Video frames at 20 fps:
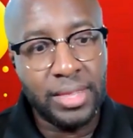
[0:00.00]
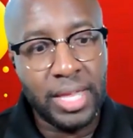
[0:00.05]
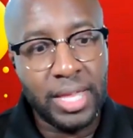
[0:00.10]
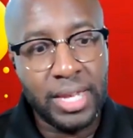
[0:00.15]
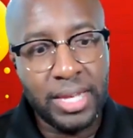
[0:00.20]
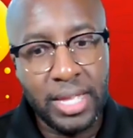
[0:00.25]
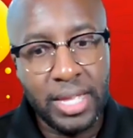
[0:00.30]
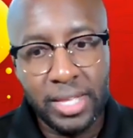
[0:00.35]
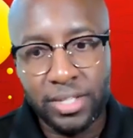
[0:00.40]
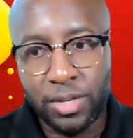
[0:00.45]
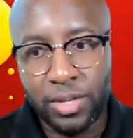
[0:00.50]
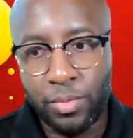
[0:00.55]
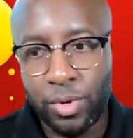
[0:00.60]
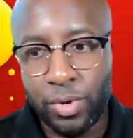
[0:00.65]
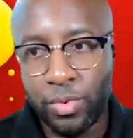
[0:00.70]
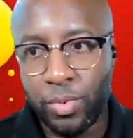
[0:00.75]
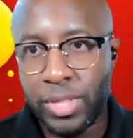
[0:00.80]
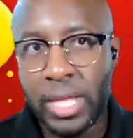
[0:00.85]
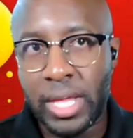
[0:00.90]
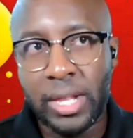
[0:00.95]
they need
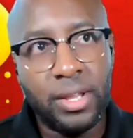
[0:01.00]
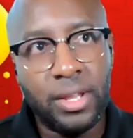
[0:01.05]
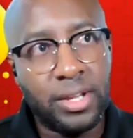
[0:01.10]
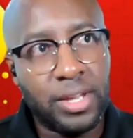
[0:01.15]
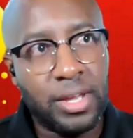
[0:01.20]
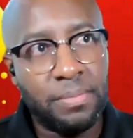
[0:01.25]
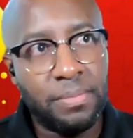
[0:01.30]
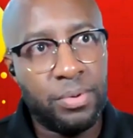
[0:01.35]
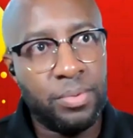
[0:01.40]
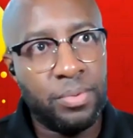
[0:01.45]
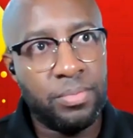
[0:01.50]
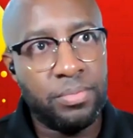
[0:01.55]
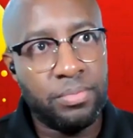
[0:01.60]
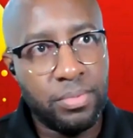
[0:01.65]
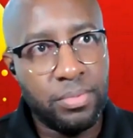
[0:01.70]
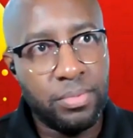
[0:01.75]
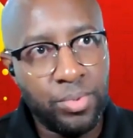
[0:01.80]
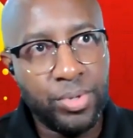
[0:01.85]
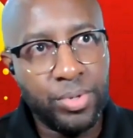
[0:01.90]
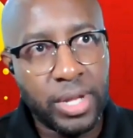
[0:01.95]
someone when they look up who,
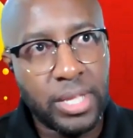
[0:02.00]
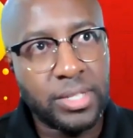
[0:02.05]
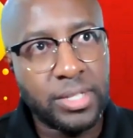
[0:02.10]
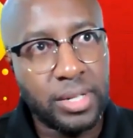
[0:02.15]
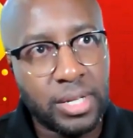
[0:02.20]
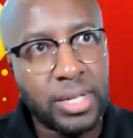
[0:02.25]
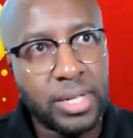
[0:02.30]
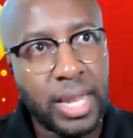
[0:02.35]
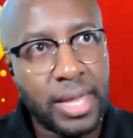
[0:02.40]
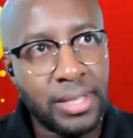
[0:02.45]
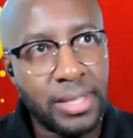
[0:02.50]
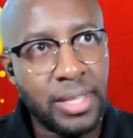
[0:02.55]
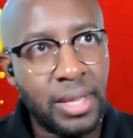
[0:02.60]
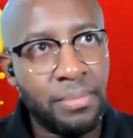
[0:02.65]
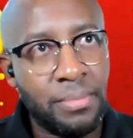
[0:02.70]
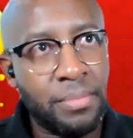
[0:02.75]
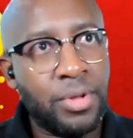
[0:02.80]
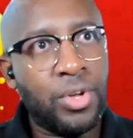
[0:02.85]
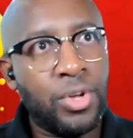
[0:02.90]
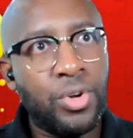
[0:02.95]
who does look like
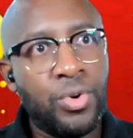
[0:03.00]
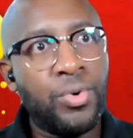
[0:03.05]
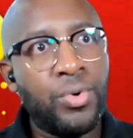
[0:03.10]
them,